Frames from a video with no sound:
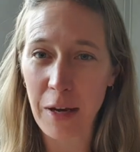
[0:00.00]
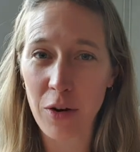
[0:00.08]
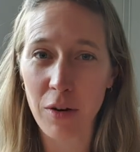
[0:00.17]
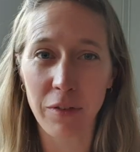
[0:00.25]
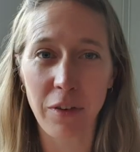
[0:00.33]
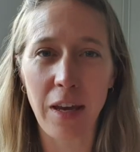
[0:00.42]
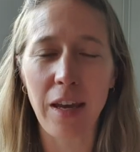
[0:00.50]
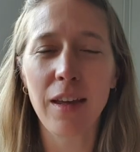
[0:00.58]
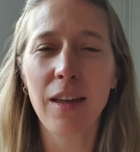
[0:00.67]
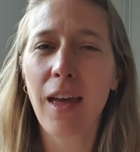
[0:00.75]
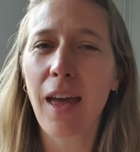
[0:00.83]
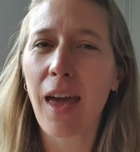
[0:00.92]

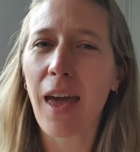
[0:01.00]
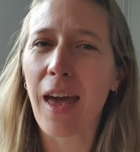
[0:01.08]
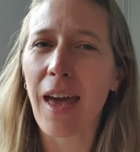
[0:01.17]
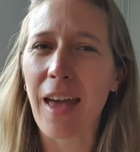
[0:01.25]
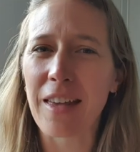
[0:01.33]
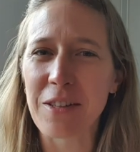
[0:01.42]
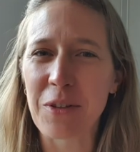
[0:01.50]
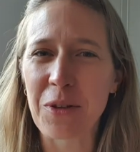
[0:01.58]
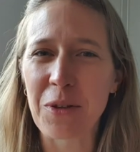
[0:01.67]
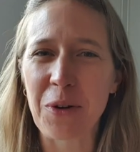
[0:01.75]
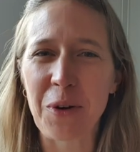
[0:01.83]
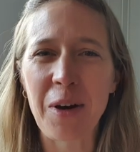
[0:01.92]
Coffee, as you
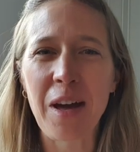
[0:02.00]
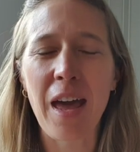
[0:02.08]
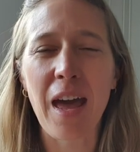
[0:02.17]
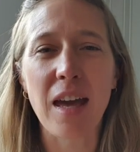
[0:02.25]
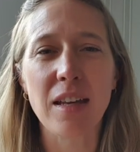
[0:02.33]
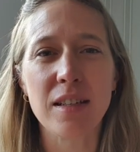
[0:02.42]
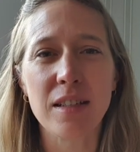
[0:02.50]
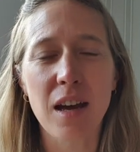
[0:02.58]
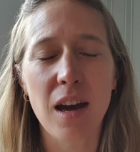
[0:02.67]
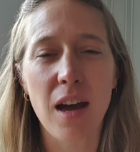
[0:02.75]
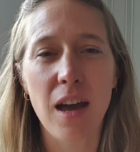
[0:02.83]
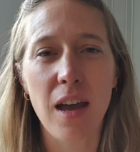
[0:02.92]
saw, and
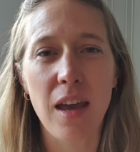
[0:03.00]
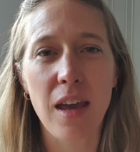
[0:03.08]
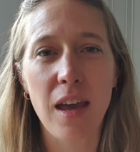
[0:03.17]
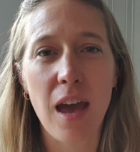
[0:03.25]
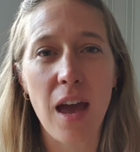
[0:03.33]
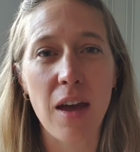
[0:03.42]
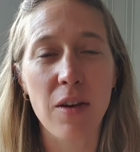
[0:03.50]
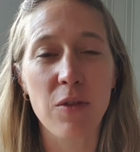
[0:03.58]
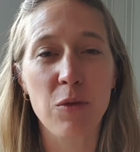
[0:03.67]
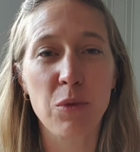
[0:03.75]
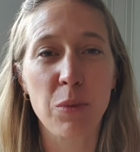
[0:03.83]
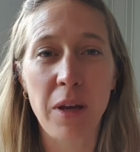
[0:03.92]
I
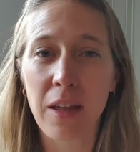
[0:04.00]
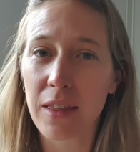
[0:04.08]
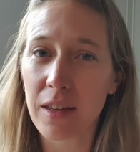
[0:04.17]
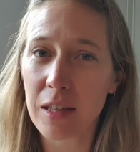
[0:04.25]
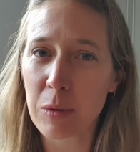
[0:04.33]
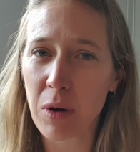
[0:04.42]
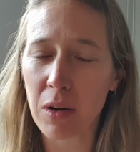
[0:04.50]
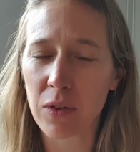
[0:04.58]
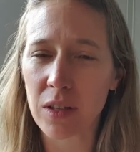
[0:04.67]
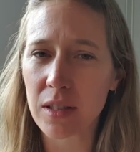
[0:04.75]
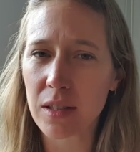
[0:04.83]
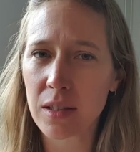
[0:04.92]
have prepared the kids'
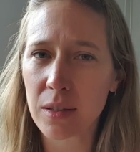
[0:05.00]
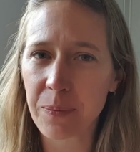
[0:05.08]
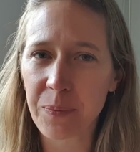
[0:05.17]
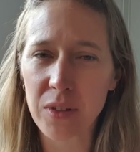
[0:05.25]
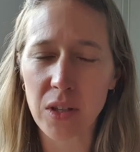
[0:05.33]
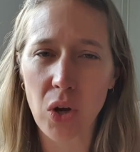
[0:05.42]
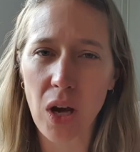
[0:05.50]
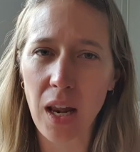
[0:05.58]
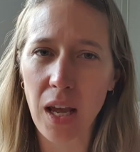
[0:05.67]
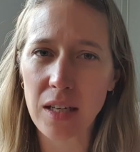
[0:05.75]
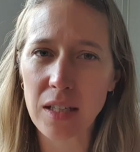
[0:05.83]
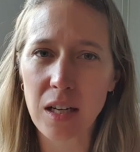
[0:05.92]
breakfasts. So
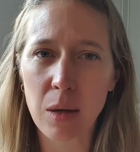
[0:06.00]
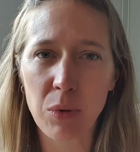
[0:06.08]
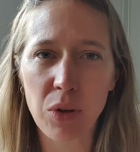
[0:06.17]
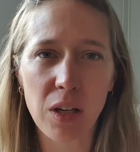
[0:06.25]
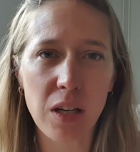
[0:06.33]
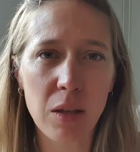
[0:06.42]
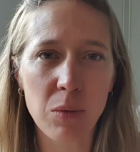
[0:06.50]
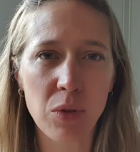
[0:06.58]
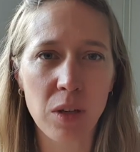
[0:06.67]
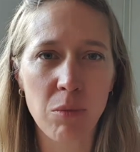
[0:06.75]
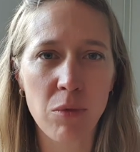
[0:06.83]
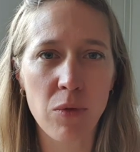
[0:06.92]
I like to get up early in the
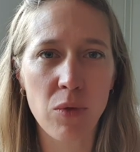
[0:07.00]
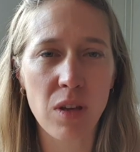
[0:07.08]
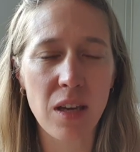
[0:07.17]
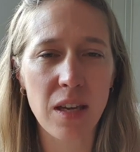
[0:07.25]
morning before the